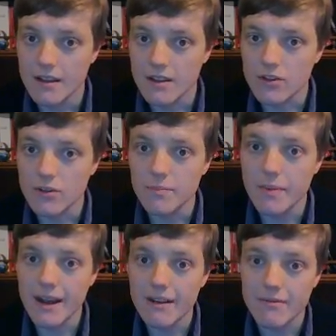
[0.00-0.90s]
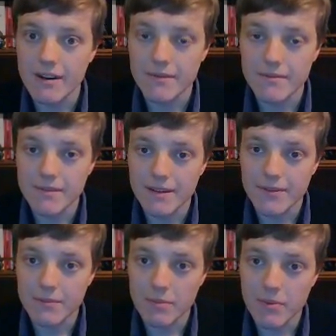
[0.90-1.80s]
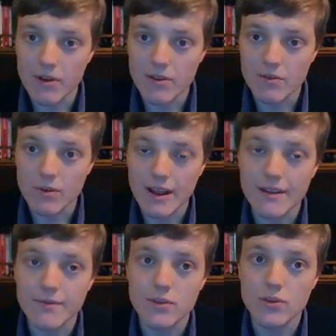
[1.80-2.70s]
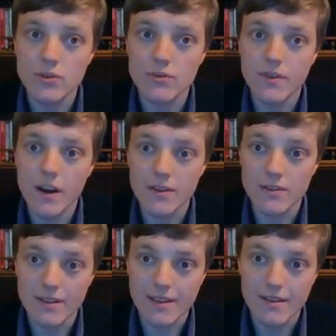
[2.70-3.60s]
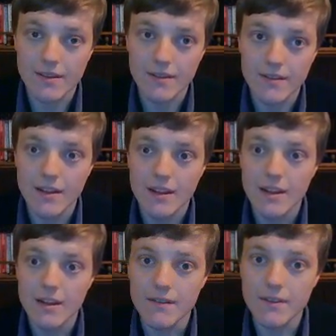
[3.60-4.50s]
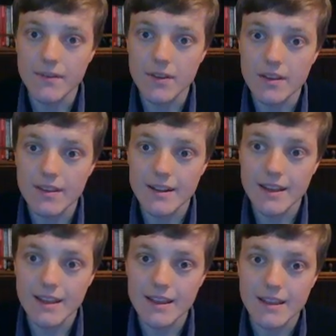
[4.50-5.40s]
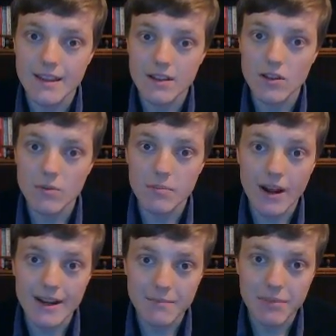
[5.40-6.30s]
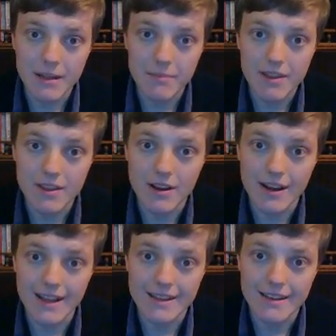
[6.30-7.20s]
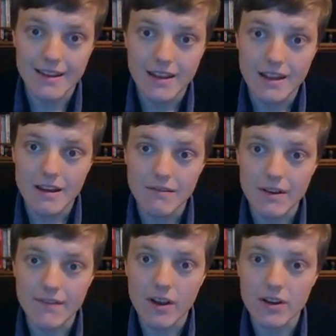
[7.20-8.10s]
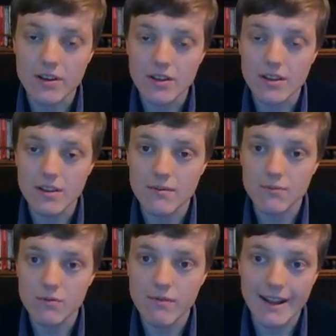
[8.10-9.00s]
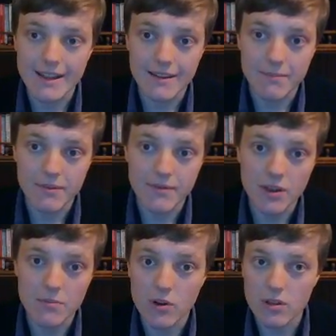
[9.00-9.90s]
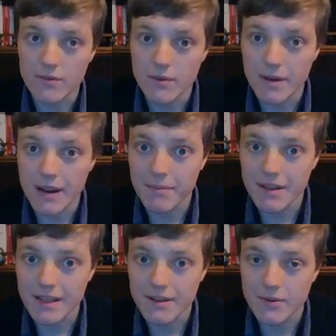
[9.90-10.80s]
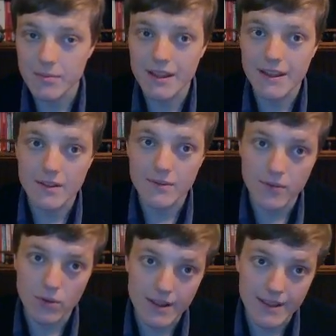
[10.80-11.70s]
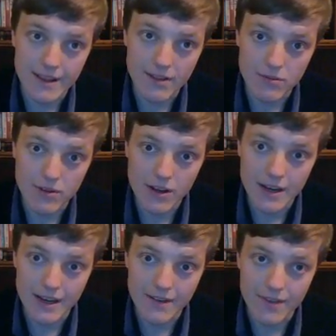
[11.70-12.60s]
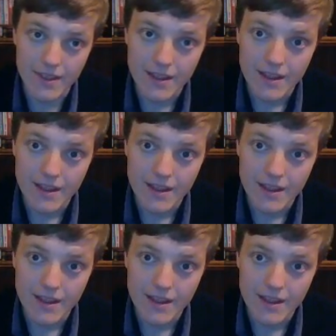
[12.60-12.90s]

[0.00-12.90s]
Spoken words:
The two-part method proposed would have two votes. The first is a non-binding plebiscite, where voters would rank their preferred model of republic from a list of 4 to 6 alternatives.